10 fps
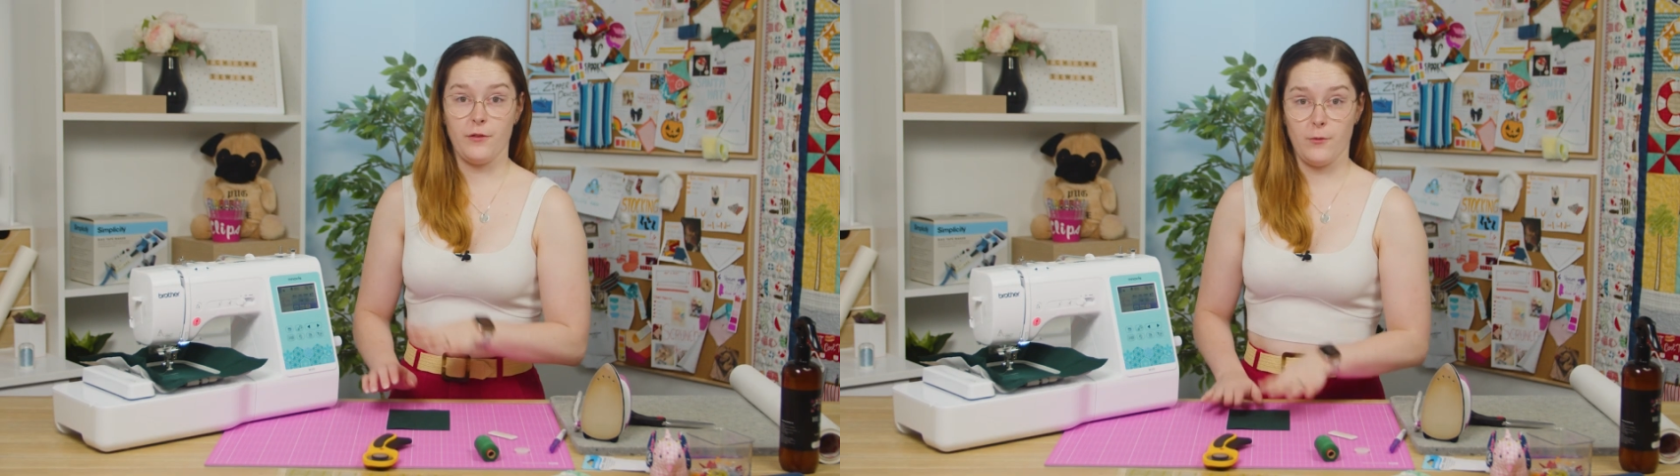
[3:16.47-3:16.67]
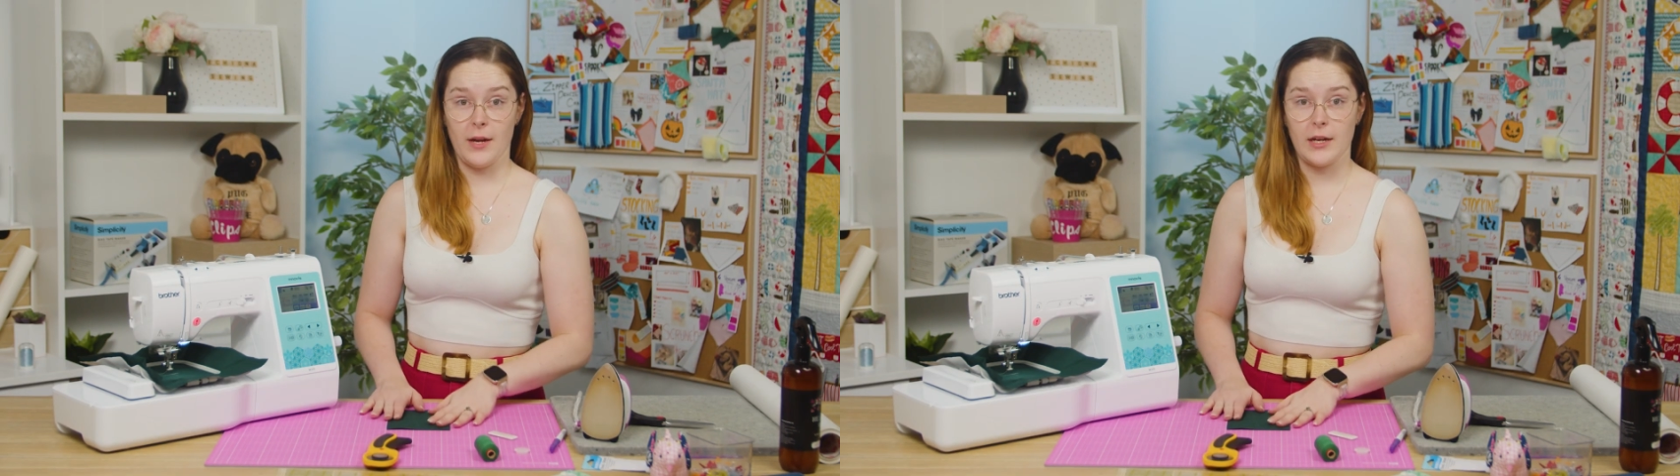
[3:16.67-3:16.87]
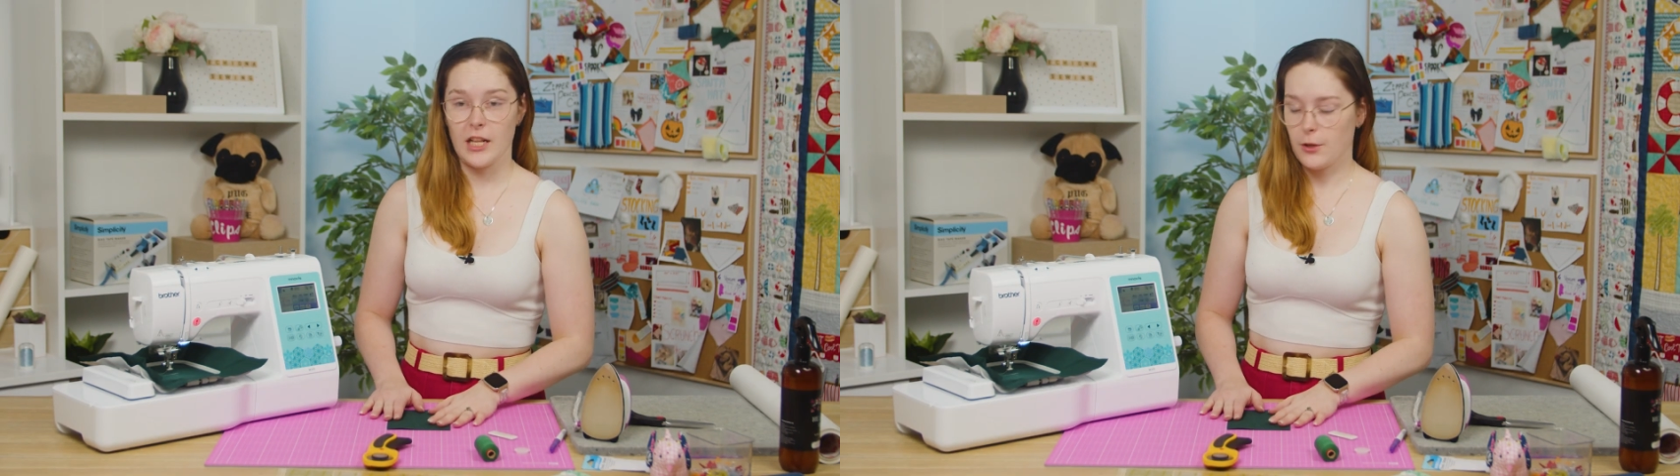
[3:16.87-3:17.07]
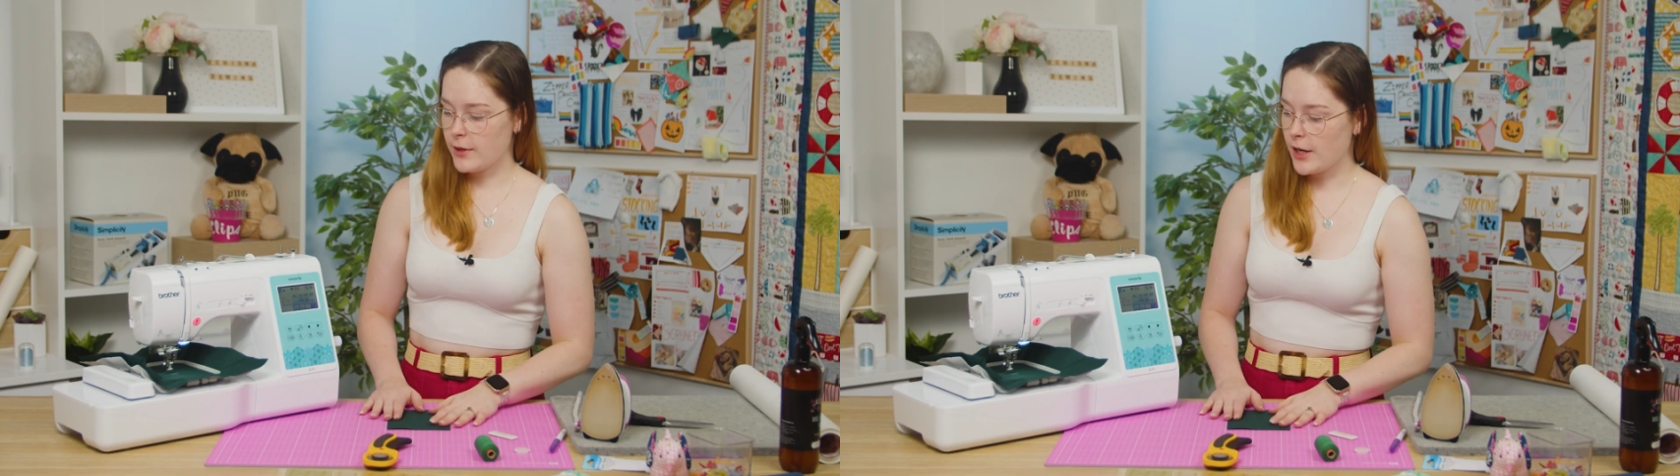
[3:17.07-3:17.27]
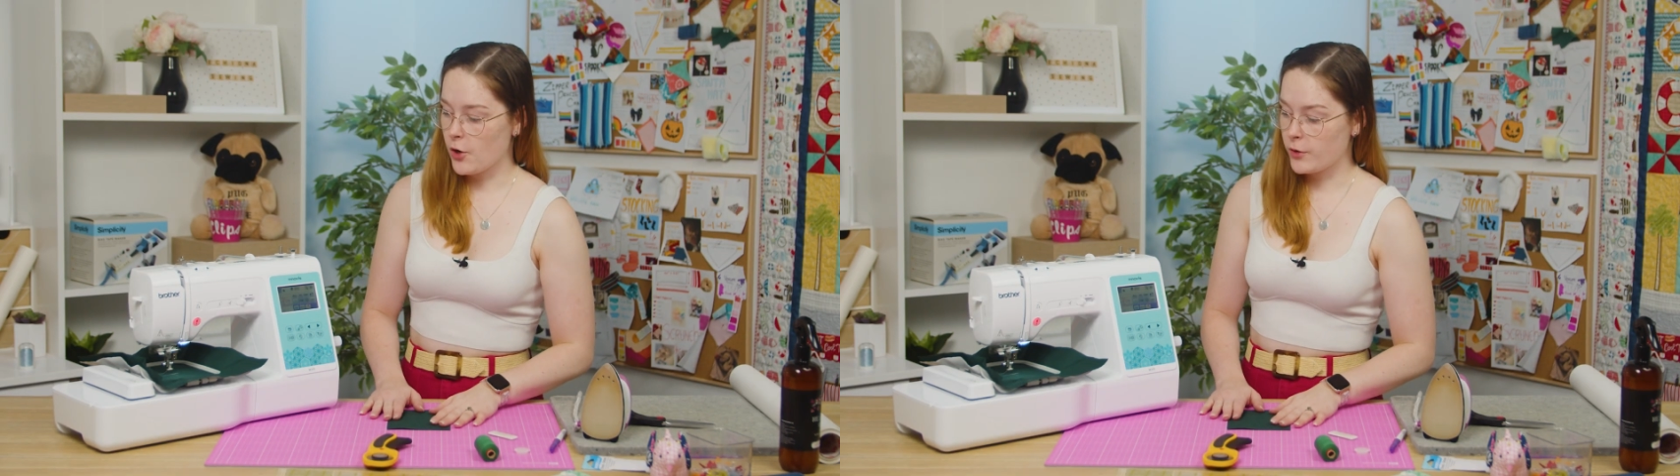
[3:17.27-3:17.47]
for my
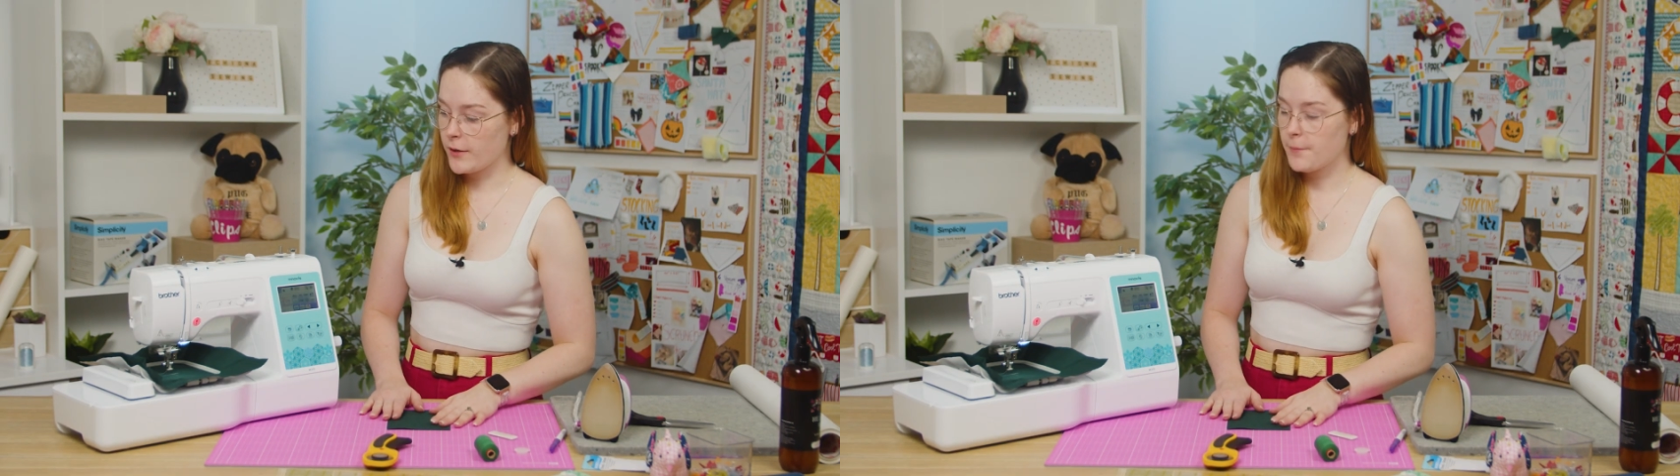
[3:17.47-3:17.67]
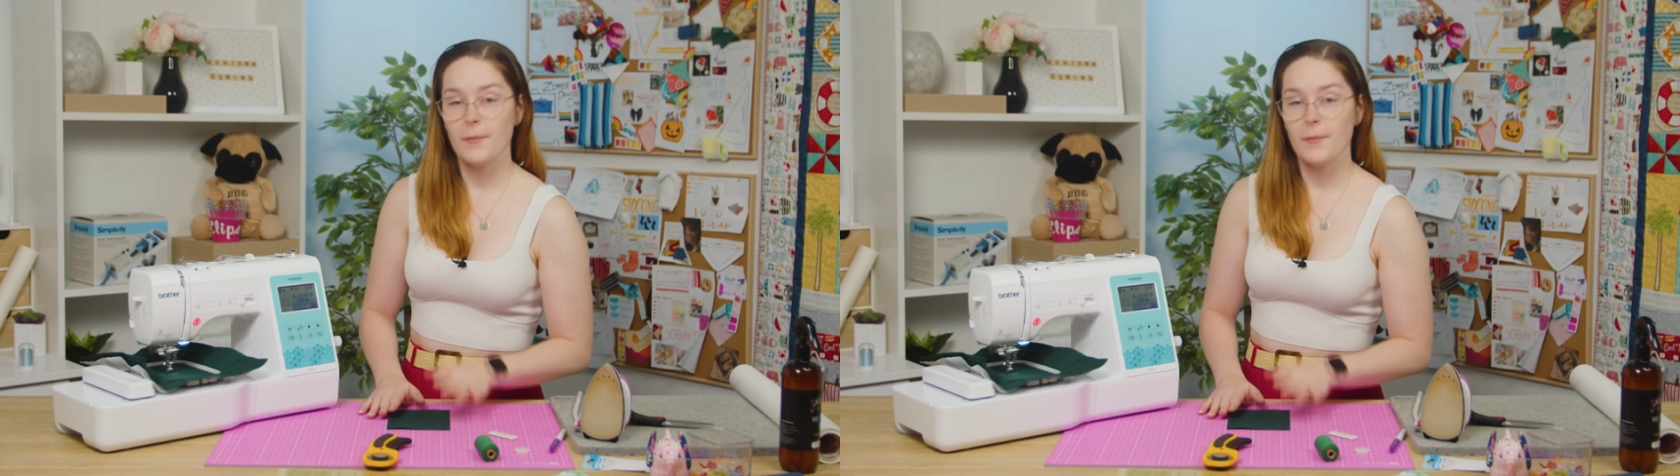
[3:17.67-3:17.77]
cutlery holder.